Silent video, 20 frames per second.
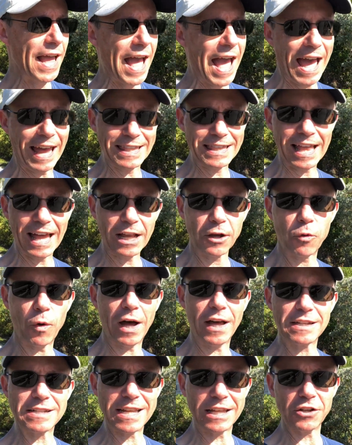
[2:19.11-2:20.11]
and
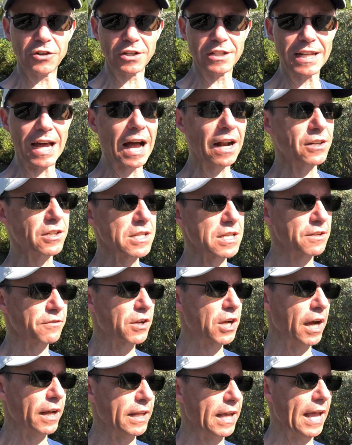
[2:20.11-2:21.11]
likewise that your doctors have
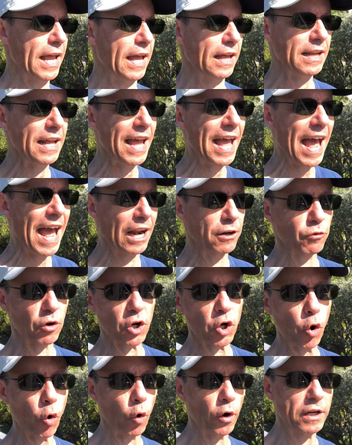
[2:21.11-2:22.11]
gone ahead and
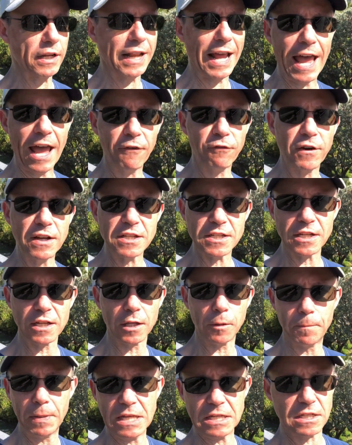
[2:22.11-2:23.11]
recorded every single
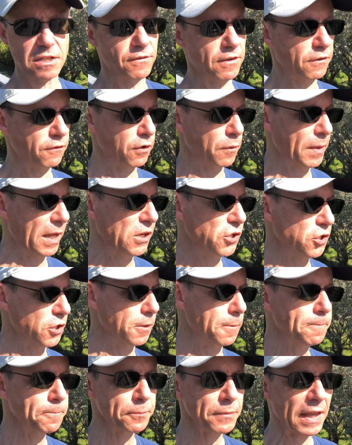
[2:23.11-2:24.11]
piece of information,